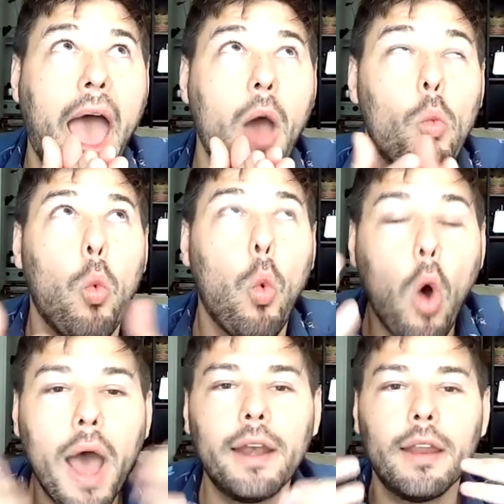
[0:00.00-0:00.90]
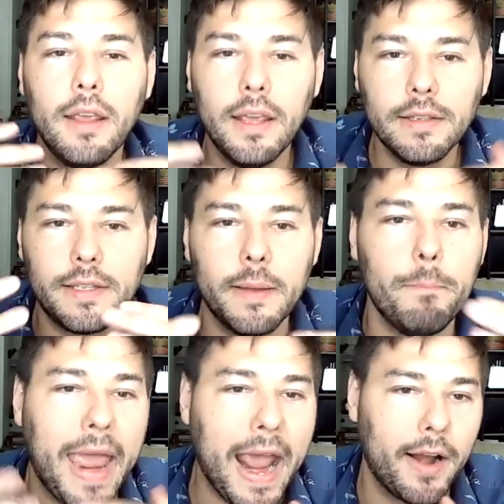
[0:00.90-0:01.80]
what is the
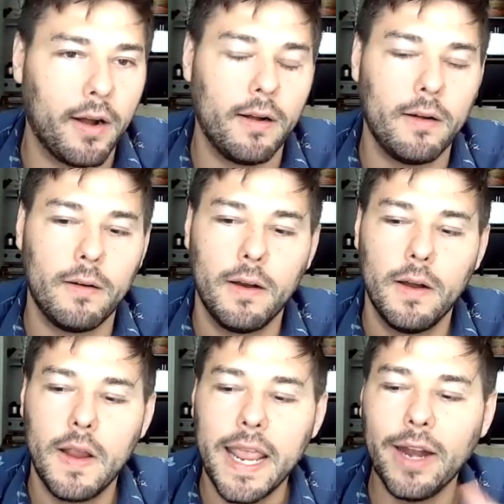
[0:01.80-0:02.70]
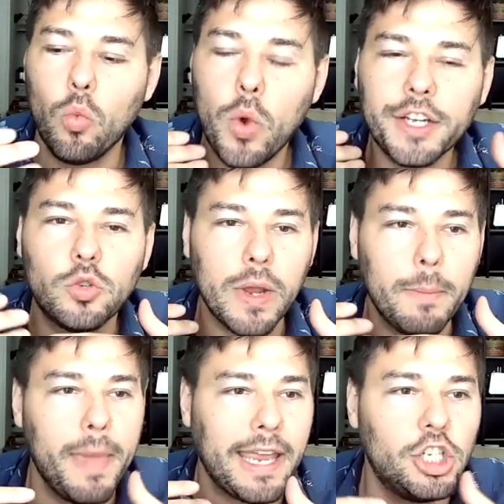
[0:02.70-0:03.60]
manner in which we
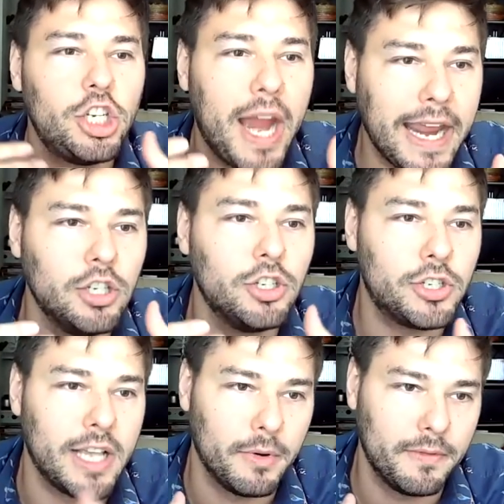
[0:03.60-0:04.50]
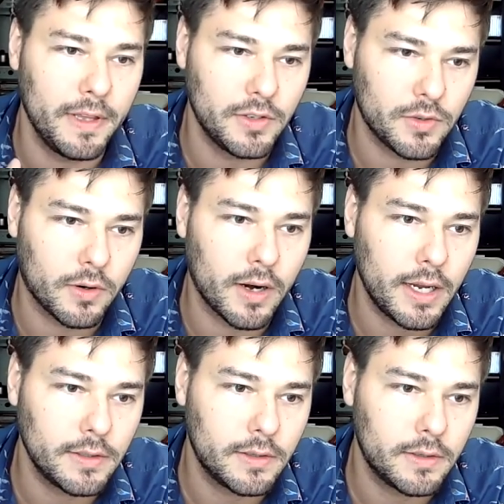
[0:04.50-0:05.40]
may change some of these
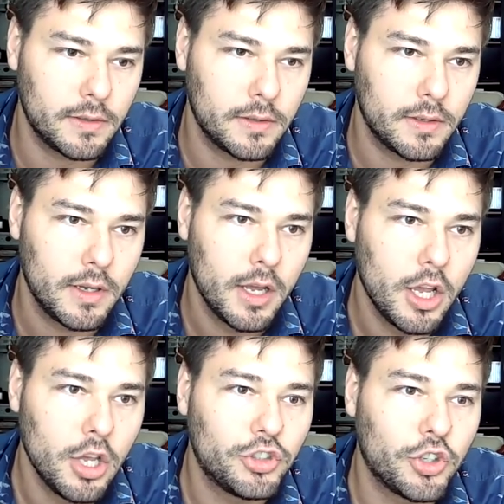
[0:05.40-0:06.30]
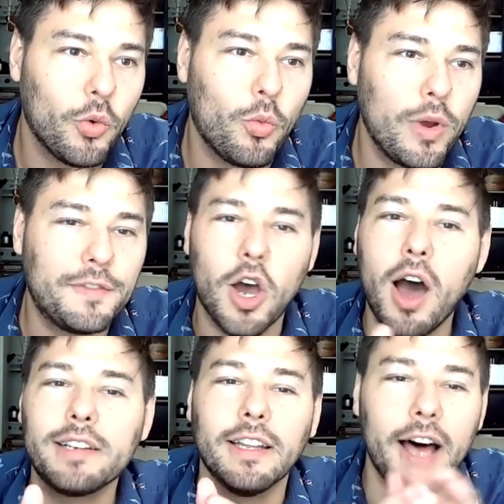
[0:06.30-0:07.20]
stories. So we've
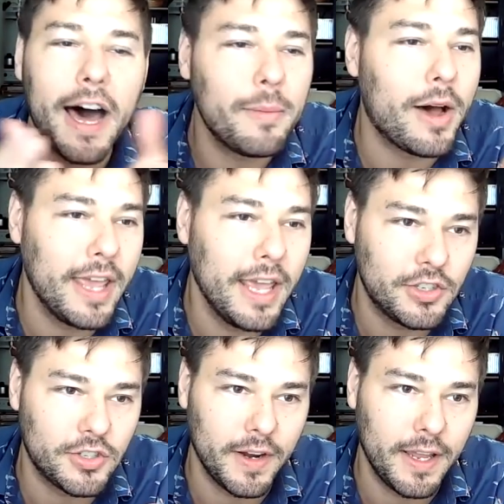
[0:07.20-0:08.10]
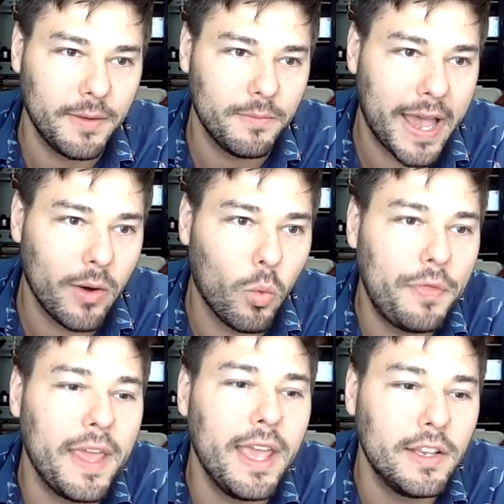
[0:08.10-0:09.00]
talked a lot about history and
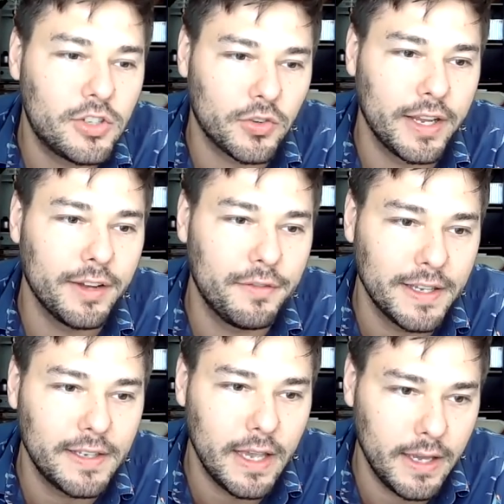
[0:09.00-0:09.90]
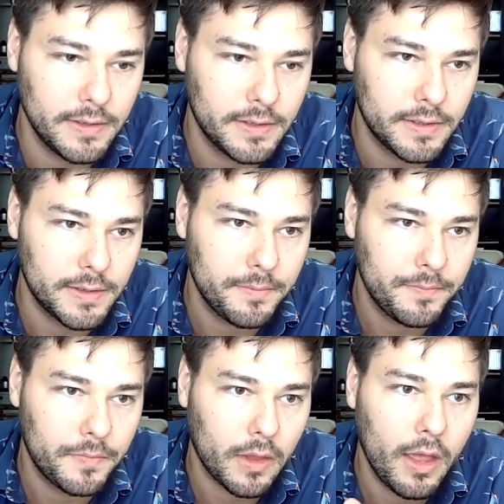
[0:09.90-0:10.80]
what the history of this is.
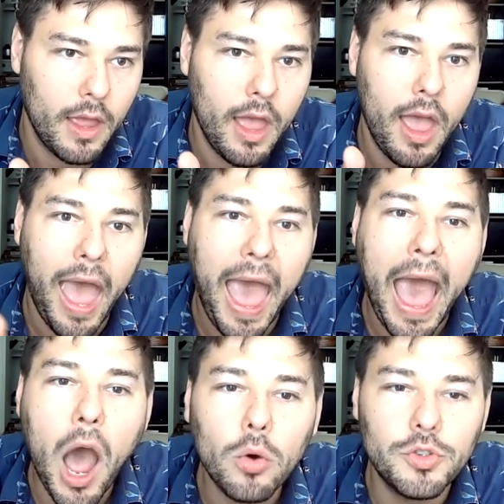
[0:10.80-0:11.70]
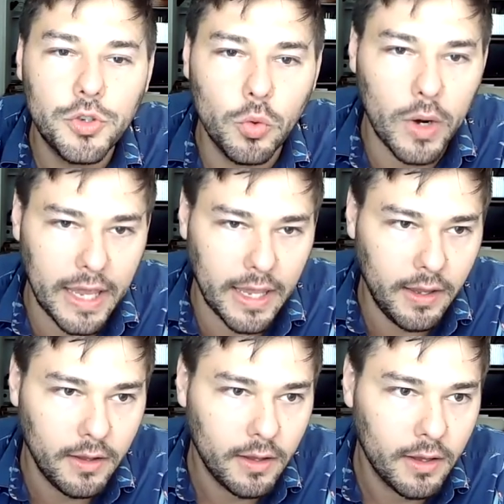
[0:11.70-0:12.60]
How do
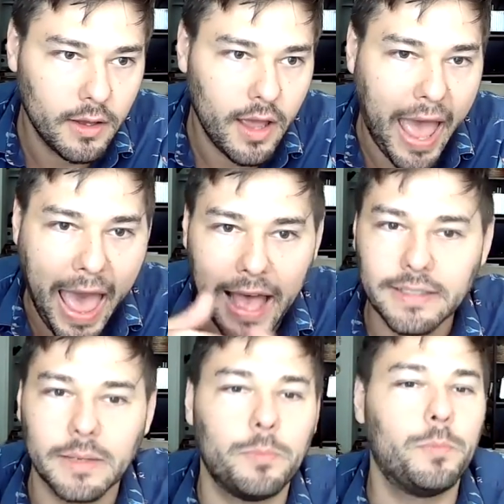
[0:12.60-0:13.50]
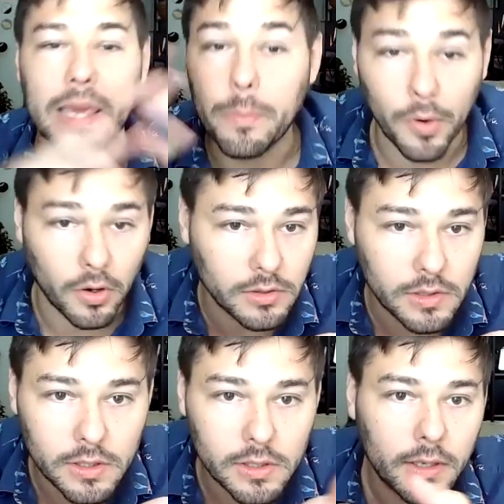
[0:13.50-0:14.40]
we, as
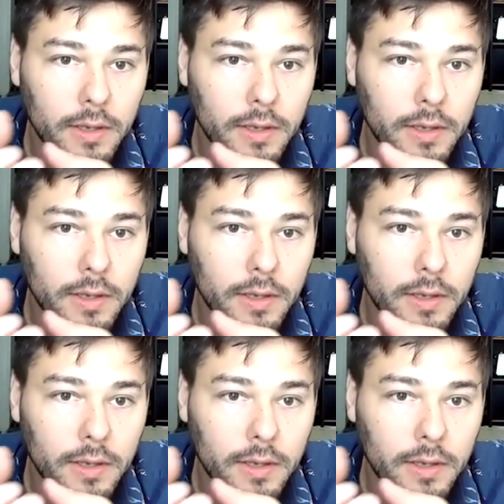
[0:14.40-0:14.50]
peoples,